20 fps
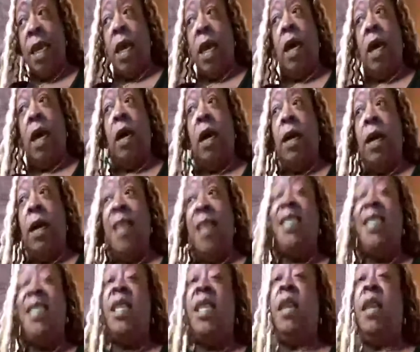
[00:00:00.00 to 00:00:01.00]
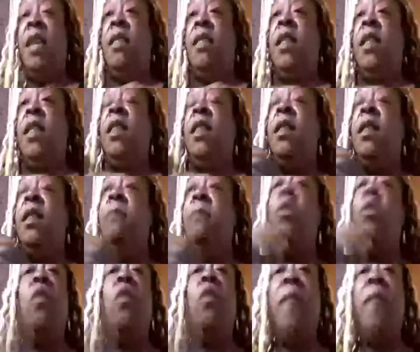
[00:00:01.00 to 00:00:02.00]
It's the
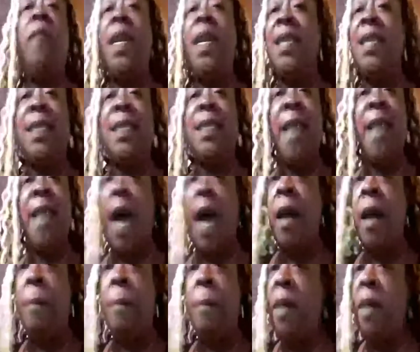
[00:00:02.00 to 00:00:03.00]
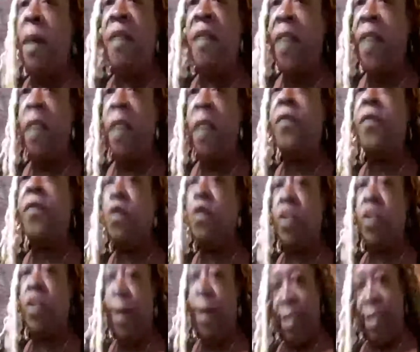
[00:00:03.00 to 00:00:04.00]
movement is not above
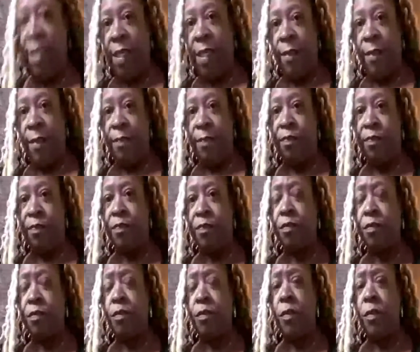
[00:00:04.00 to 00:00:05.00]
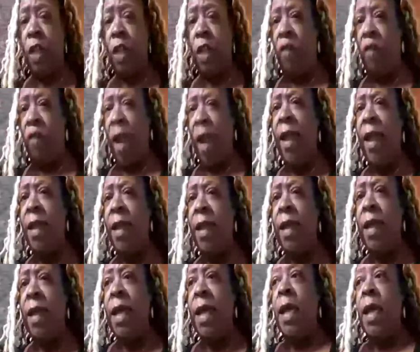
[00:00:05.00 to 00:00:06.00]
infiltration, right?
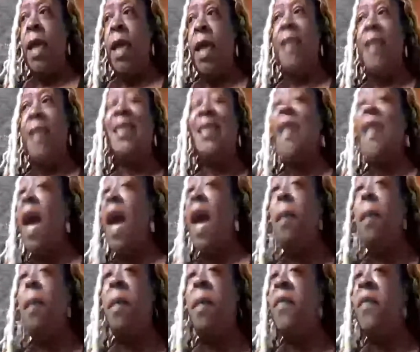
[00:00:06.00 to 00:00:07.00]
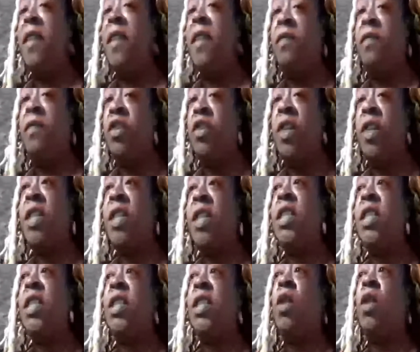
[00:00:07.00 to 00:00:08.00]
It's not above infiltration.
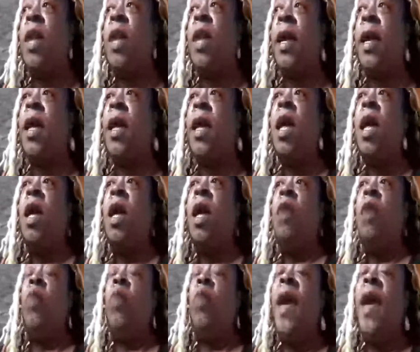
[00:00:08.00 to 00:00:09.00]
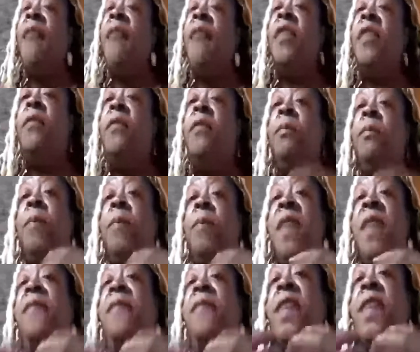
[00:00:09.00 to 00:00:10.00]
So like we have to
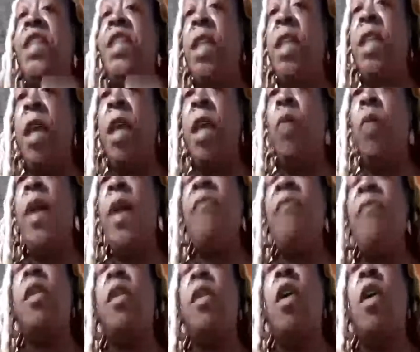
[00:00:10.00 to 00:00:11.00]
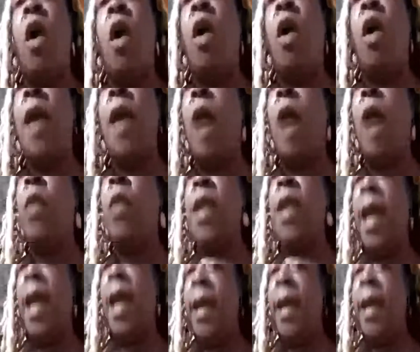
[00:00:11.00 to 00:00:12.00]
be vigilant and we have to guard our
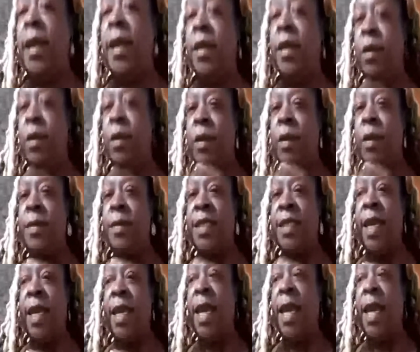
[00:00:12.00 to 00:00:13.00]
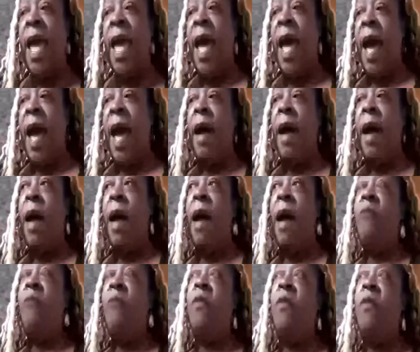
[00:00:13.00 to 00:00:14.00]
light. You know what I'm saying?
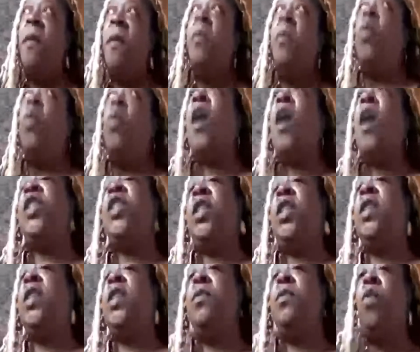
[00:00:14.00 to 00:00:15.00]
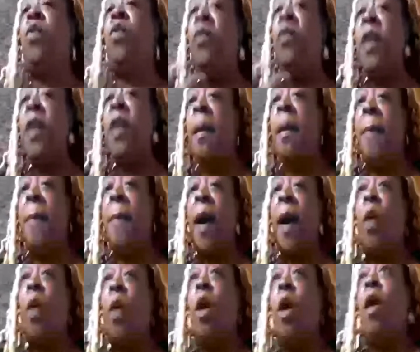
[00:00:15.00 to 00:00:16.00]
I remember watching this movie
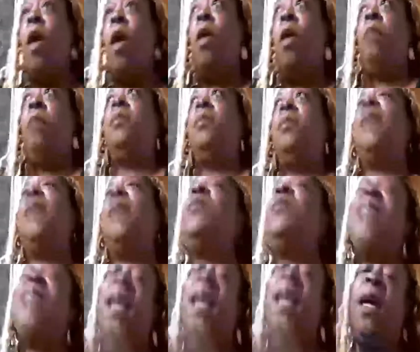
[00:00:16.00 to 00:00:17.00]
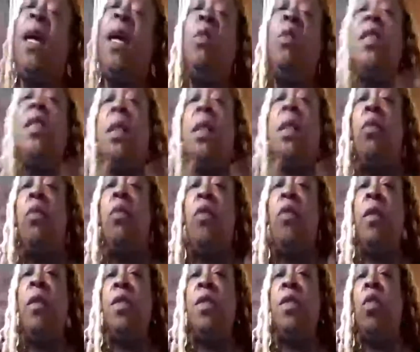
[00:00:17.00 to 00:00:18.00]
about it was like it wasn't a movie,
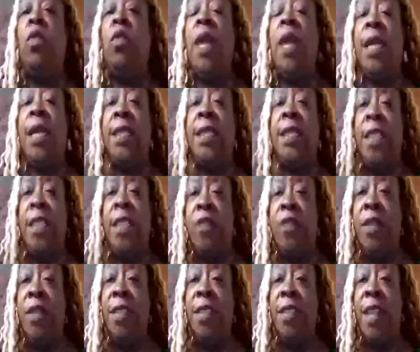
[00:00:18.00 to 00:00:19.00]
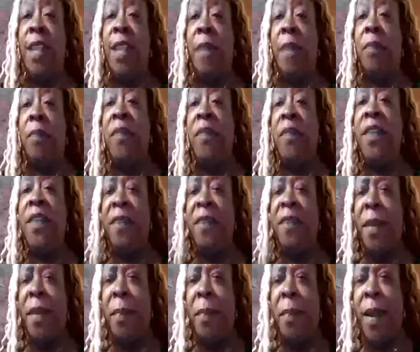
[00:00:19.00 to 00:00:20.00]
it was more like a series like Buffy the
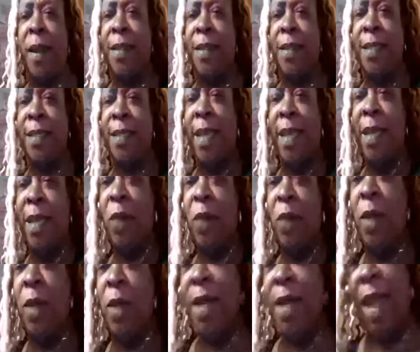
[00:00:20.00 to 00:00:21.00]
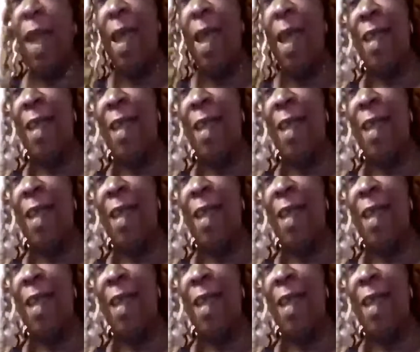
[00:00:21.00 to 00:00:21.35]
Vampire Slayer and whatnot.